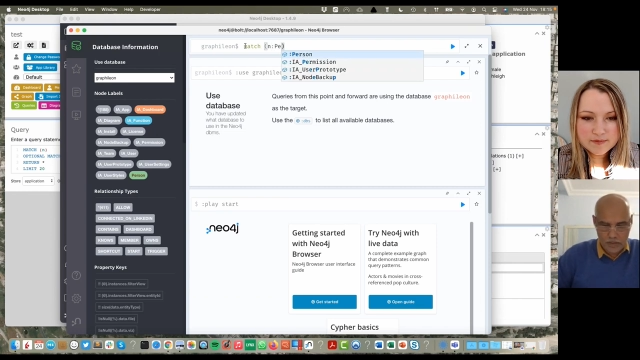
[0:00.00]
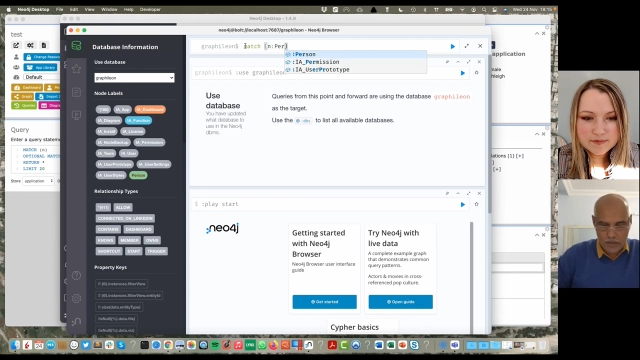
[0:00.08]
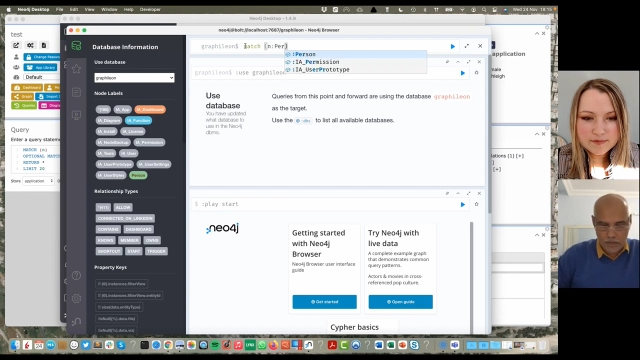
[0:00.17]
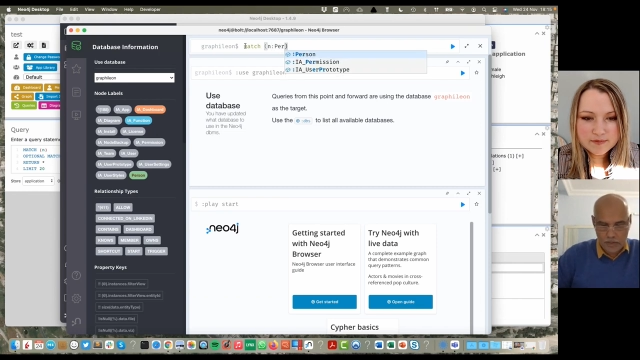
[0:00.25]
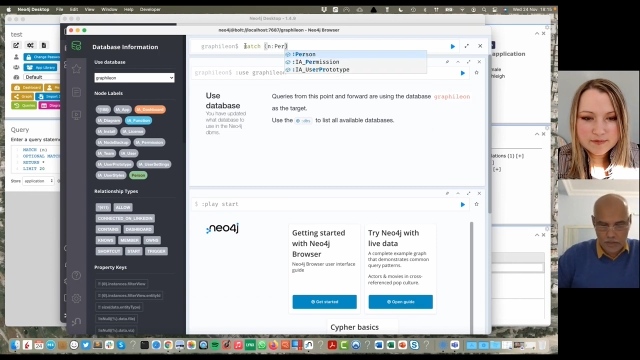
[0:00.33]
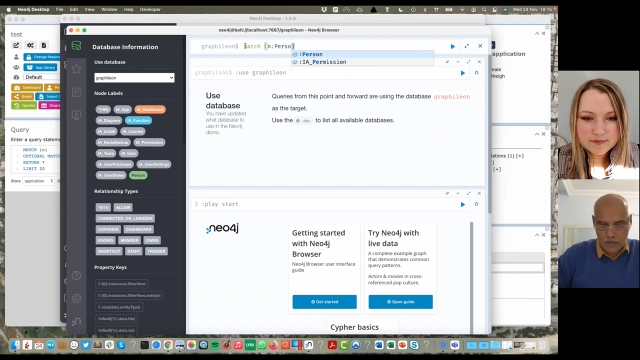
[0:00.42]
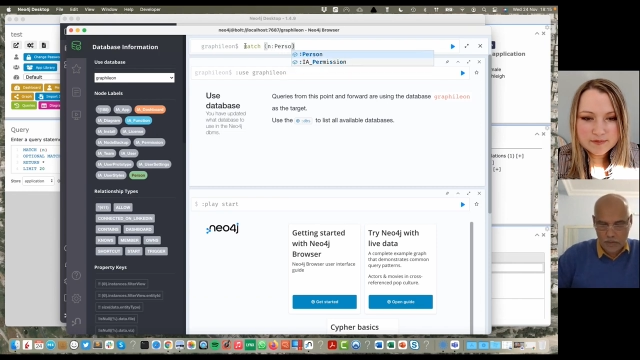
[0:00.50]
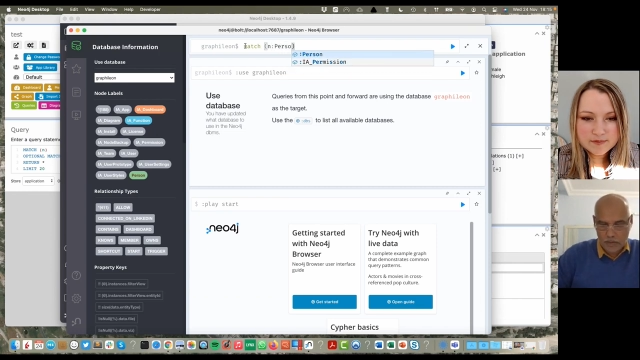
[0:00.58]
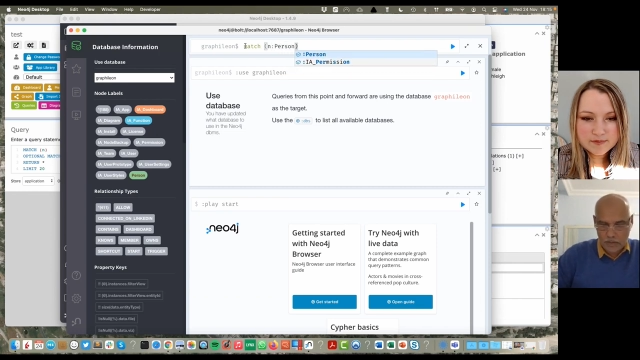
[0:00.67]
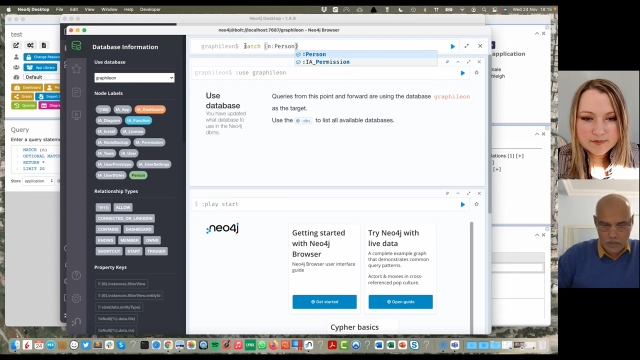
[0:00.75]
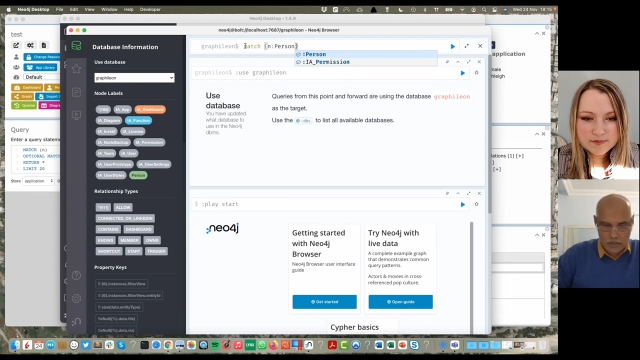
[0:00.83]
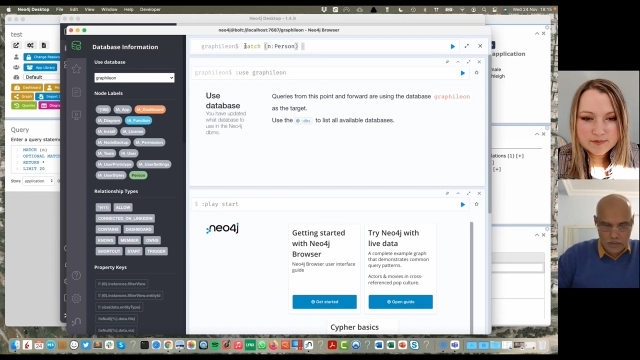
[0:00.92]

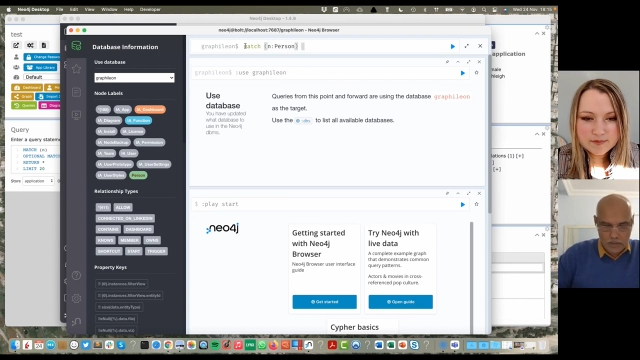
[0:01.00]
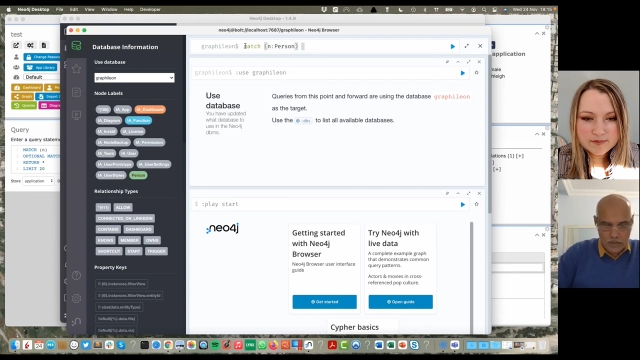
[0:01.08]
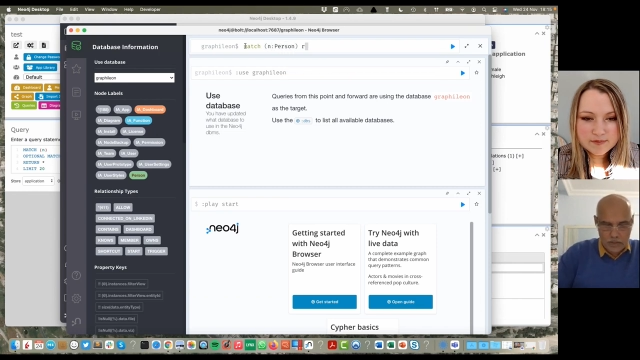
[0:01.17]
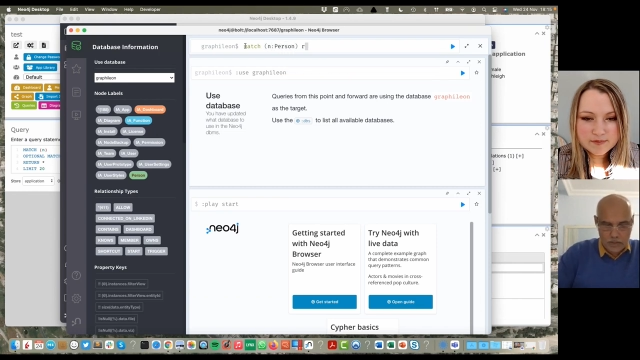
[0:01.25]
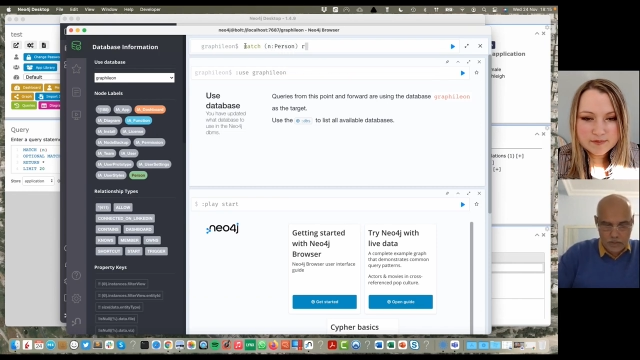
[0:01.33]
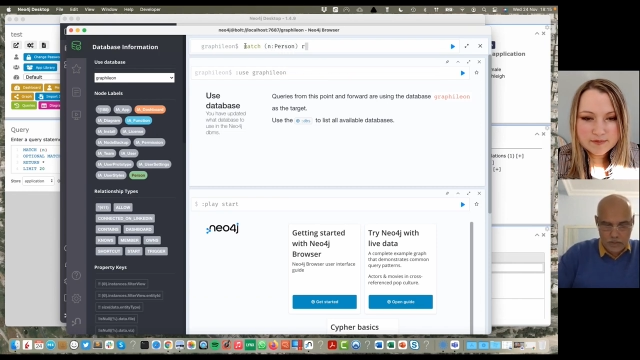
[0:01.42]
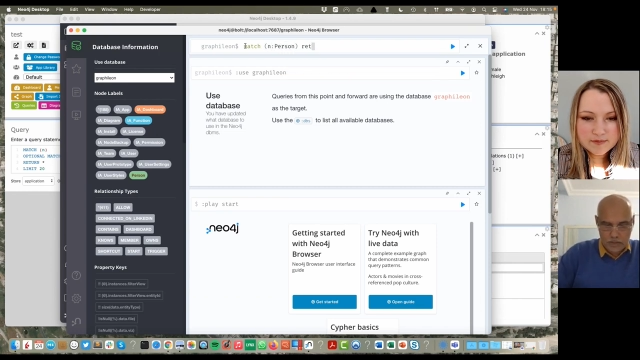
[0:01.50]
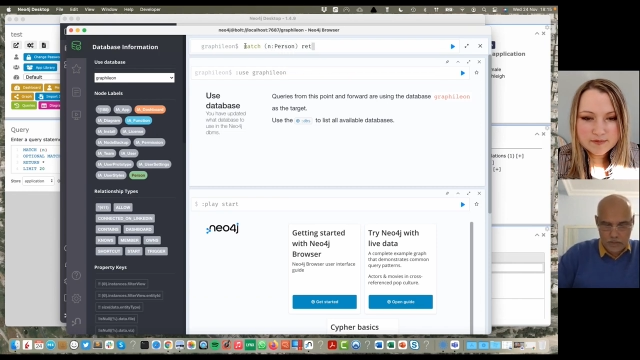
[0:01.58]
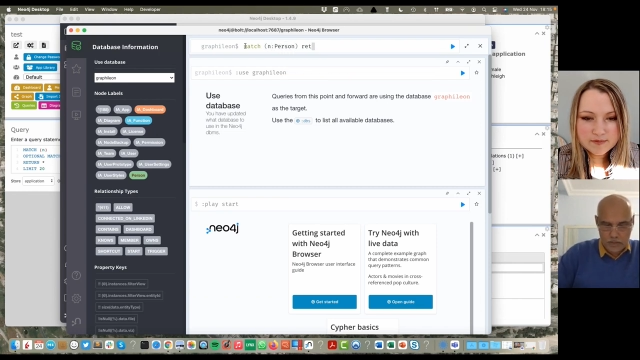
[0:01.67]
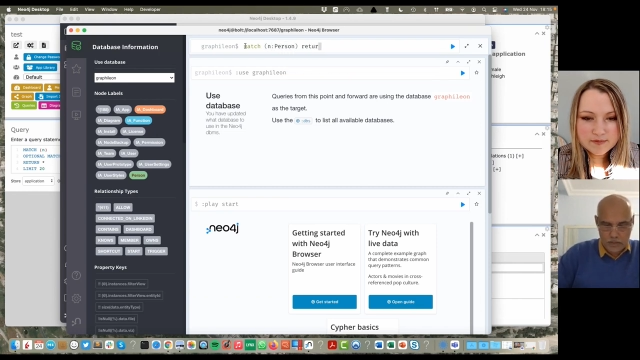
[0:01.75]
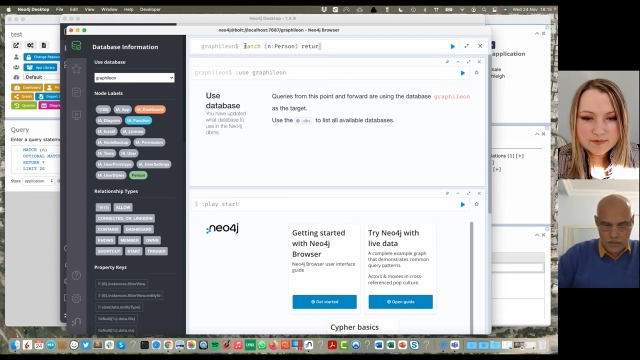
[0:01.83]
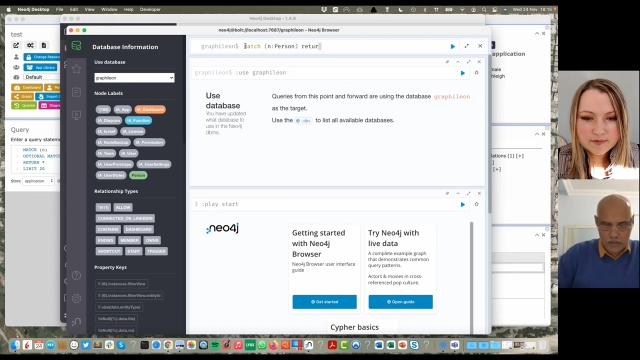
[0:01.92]

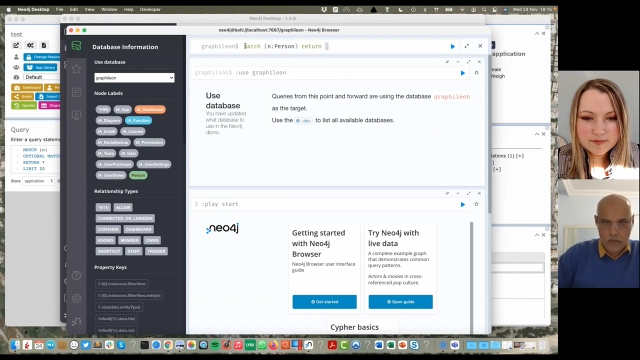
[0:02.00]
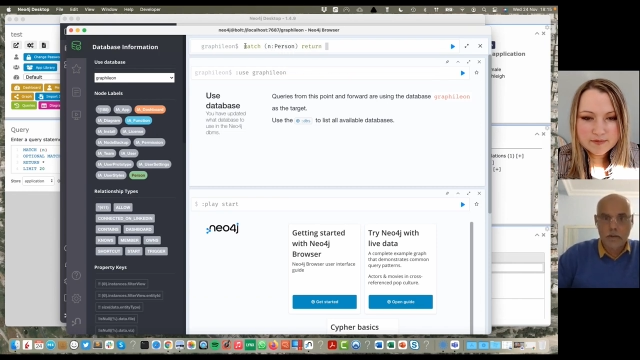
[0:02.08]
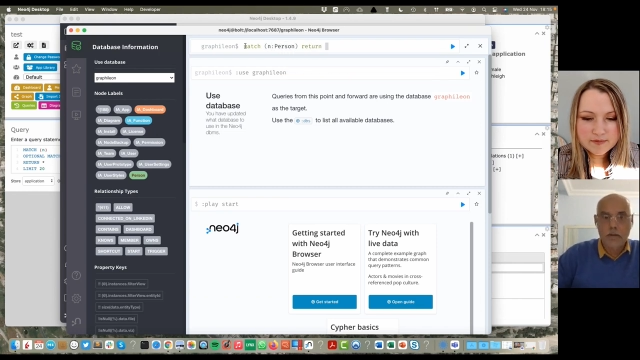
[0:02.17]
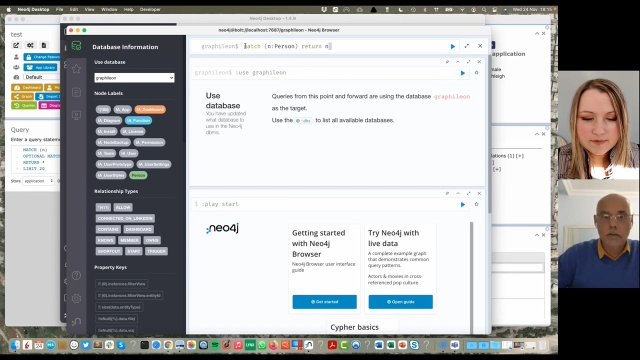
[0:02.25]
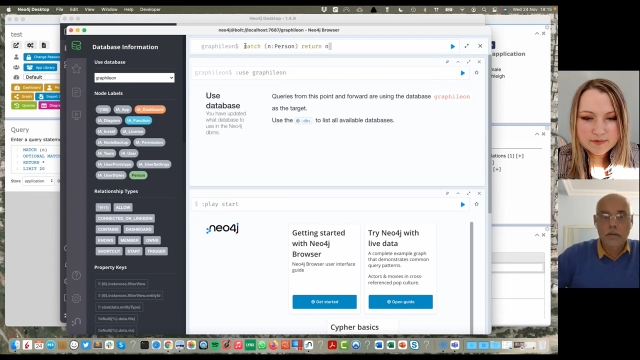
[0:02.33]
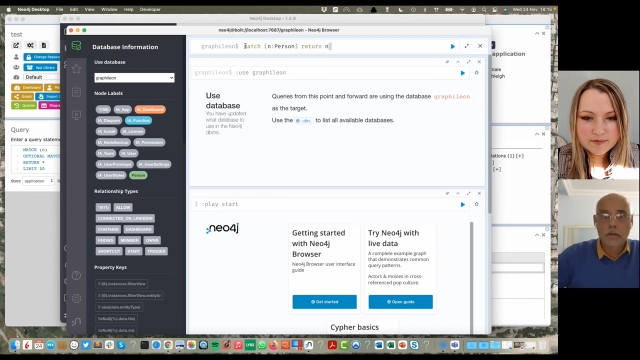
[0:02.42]
Nobody speaks.